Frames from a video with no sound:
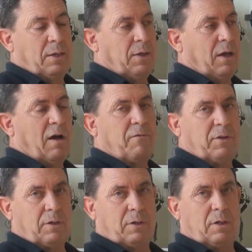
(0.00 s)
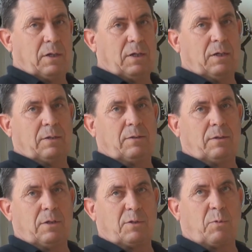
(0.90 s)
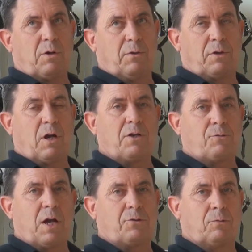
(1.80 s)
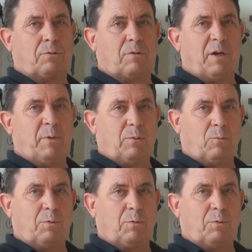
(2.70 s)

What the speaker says: They often, as part of their contractual agreement,